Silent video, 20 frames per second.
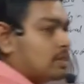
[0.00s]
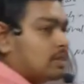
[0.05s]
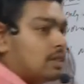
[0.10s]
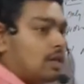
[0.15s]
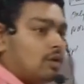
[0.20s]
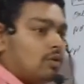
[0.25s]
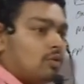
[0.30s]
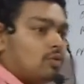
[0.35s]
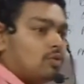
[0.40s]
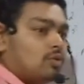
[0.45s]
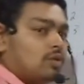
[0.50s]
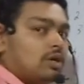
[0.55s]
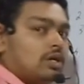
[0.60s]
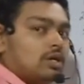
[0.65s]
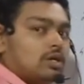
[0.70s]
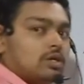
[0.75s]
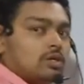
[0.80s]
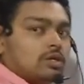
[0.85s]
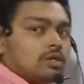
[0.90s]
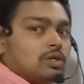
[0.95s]
Now
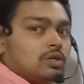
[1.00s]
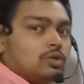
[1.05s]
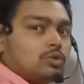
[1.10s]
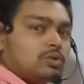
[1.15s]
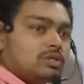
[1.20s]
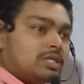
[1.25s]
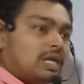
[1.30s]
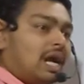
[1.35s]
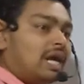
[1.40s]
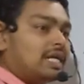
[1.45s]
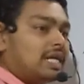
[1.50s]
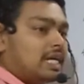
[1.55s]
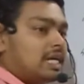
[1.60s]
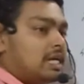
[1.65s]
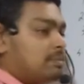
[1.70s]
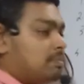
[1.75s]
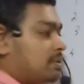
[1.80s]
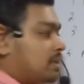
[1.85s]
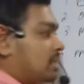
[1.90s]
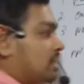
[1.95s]
to start
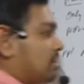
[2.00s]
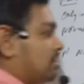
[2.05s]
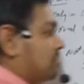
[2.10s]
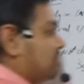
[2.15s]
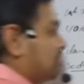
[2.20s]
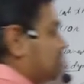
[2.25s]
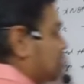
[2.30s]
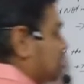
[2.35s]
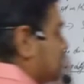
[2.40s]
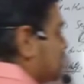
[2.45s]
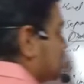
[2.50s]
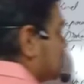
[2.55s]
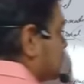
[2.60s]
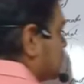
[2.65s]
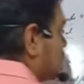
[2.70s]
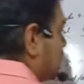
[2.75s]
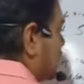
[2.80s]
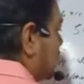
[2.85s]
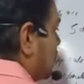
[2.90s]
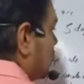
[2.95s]
IEPF,
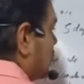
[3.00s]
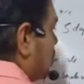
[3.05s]
central